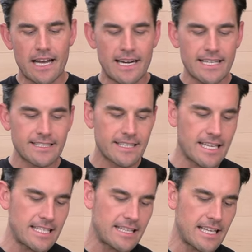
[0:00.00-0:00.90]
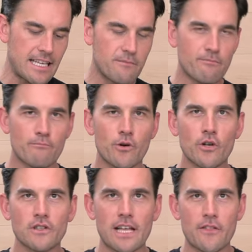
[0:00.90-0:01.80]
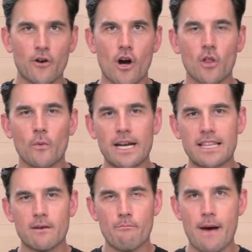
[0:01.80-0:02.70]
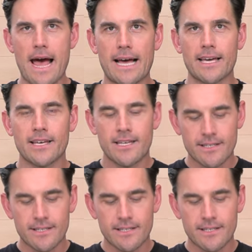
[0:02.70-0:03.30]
a nice thing they did, they didn't put leather all the way to the back.